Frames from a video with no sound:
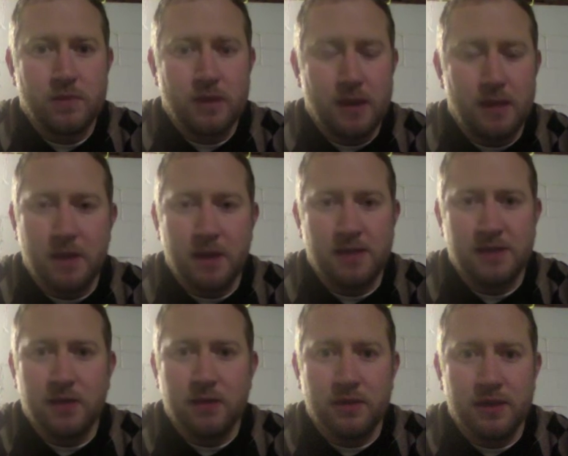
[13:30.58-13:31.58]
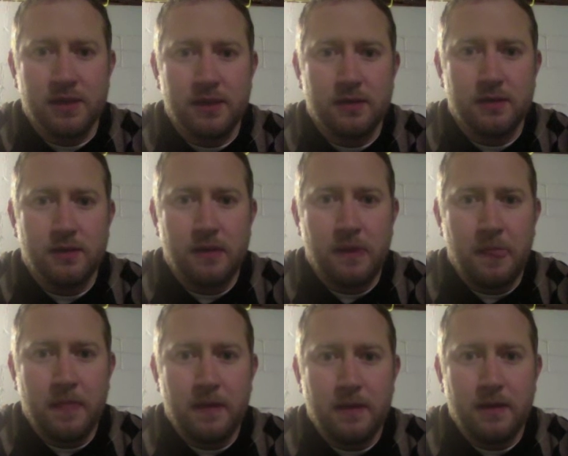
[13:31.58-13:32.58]
I'm not as healthy
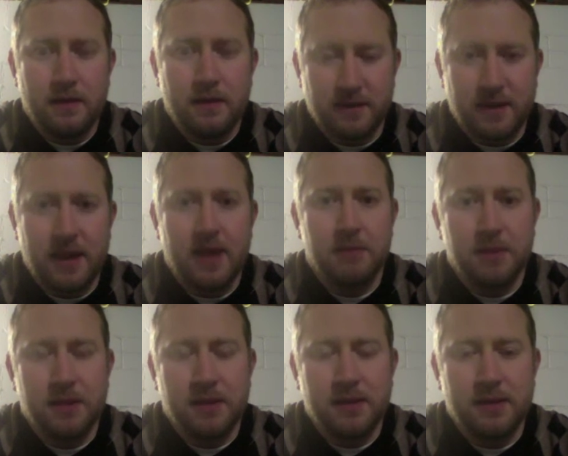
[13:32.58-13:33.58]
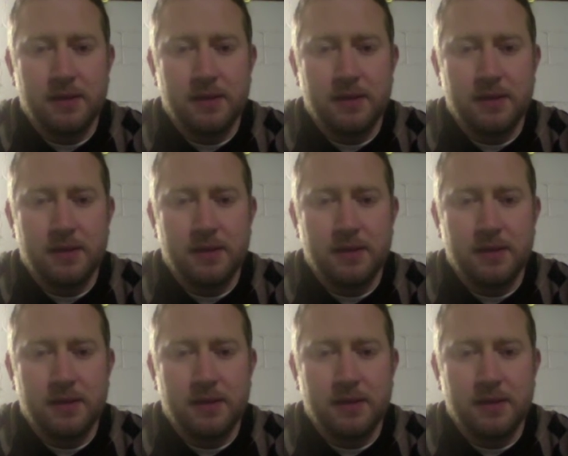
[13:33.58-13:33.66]
as I can be.